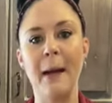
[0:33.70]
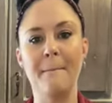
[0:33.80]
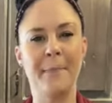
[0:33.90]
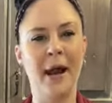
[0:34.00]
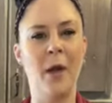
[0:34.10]

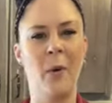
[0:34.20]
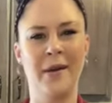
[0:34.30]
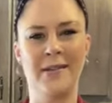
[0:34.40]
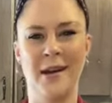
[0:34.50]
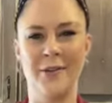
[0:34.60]
But I
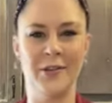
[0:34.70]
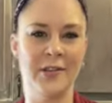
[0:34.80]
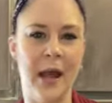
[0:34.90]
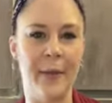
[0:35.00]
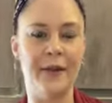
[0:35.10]
wanted to
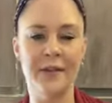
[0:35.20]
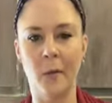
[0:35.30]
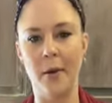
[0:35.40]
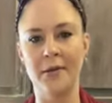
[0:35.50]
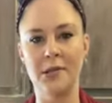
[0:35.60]
understand this. I
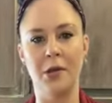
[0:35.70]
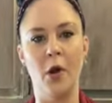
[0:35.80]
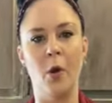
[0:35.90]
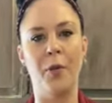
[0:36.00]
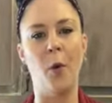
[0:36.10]
wanted to
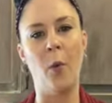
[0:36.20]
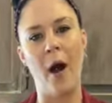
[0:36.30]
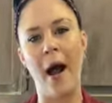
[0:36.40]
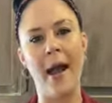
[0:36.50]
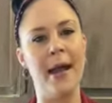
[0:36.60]
know the
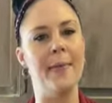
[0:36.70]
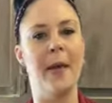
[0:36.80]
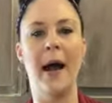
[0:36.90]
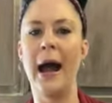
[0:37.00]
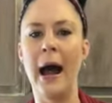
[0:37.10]
why and the
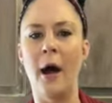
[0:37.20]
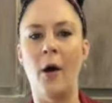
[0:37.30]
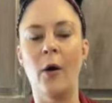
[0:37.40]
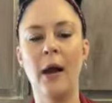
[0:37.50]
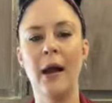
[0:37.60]

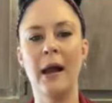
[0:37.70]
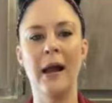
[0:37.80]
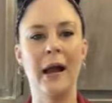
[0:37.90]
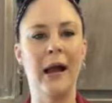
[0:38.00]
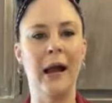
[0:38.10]
how.
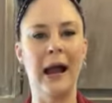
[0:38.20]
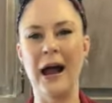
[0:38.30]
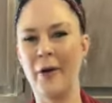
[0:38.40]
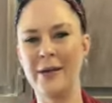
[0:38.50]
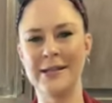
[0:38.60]

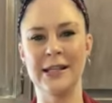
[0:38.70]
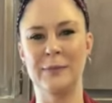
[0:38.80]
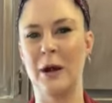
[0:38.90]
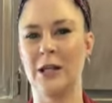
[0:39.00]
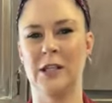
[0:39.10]
How is this
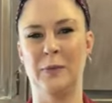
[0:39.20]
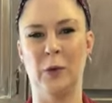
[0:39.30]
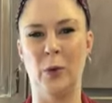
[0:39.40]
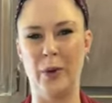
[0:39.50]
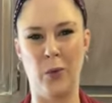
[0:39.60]

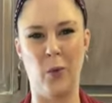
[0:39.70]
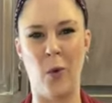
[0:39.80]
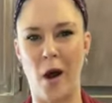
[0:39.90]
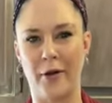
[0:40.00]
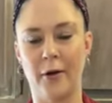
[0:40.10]
possible with
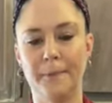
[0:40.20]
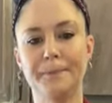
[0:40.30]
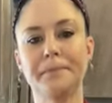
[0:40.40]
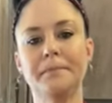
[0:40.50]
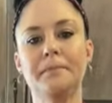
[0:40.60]
water?
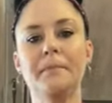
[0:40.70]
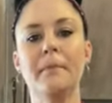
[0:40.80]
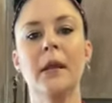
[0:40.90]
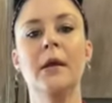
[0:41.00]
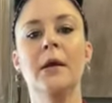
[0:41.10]

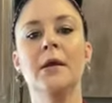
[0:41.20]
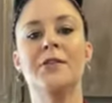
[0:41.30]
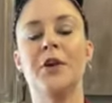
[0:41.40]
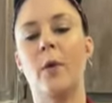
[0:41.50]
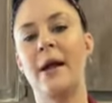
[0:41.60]

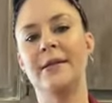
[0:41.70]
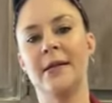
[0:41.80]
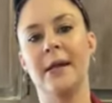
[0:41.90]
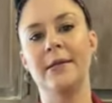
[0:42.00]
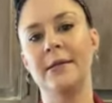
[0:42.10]
So I
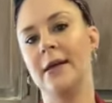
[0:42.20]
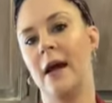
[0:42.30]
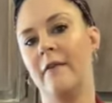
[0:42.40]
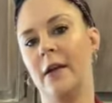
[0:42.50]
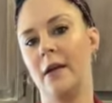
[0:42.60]
decided to
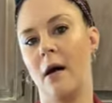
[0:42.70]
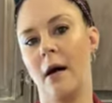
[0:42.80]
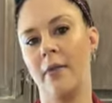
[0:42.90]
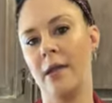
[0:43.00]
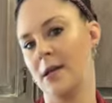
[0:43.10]
dive in
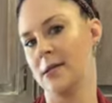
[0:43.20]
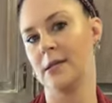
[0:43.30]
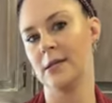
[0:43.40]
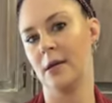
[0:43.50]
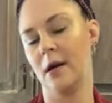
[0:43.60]
on
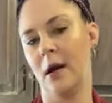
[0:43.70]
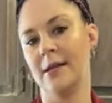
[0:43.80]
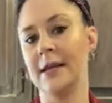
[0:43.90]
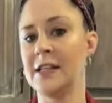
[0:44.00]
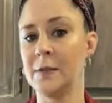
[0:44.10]
this
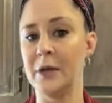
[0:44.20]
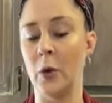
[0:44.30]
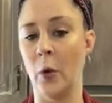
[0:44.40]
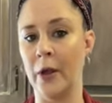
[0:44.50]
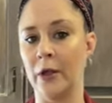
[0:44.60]
sesame
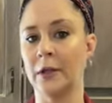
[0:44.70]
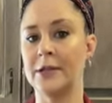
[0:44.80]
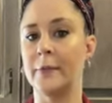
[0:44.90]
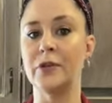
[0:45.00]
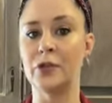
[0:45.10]
oil
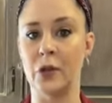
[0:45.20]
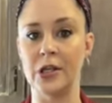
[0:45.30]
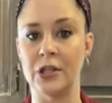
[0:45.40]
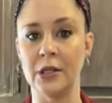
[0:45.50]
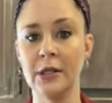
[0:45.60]

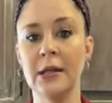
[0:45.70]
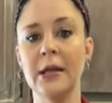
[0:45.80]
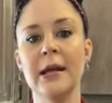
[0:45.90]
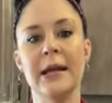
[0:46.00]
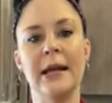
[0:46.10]
demonstration
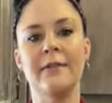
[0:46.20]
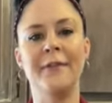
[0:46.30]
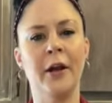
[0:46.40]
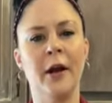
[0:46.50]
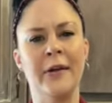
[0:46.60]
and
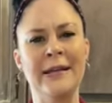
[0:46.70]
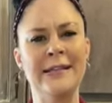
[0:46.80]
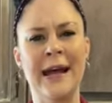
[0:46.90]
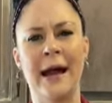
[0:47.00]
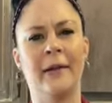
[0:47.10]
figure out
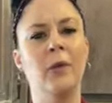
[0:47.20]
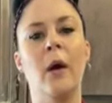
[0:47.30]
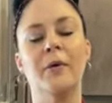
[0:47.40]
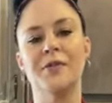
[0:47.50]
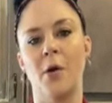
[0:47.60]
exactly
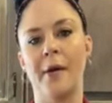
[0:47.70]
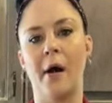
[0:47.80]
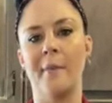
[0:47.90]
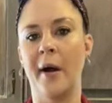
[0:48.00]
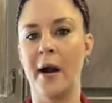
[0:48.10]
what was going
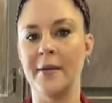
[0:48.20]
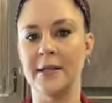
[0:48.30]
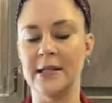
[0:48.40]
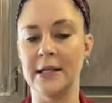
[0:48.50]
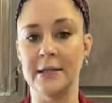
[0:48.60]
on behind the
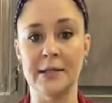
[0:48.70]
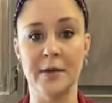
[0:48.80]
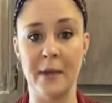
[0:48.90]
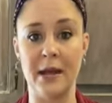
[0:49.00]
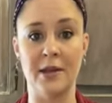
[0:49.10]
scenes to
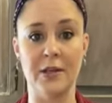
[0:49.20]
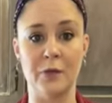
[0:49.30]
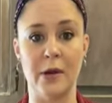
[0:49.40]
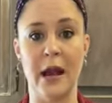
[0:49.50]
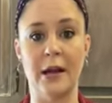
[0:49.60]
make this
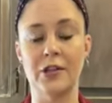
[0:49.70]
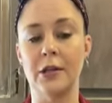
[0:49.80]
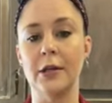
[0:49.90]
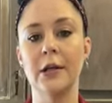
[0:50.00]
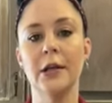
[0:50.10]

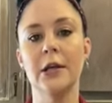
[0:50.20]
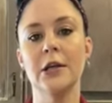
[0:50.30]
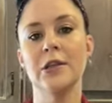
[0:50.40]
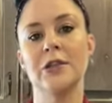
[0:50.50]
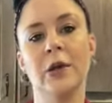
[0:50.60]
reaction.
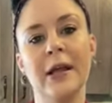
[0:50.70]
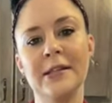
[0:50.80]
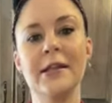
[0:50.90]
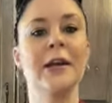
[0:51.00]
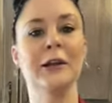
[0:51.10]
So let's
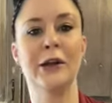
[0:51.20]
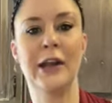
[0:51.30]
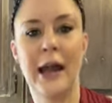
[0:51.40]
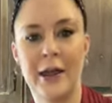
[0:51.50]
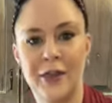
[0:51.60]
take a look
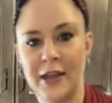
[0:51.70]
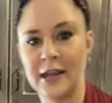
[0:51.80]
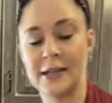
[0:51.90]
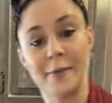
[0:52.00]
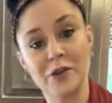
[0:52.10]
at
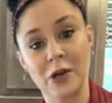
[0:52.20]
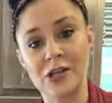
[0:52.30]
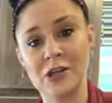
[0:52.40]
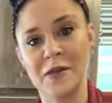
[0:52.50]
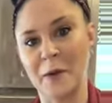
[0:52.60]
the
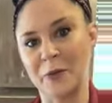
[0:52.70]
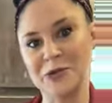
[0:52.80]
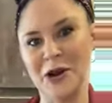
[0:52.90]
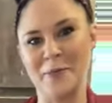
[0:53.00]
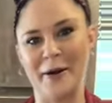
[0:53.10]
demonstration and then we'll
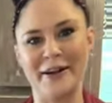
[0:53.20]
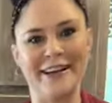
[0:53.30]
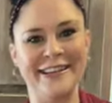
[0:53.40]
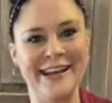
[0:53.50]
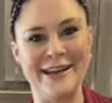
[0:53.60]
talk about it
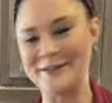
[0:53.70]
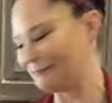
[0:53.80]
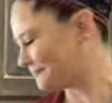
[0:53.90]
at the end.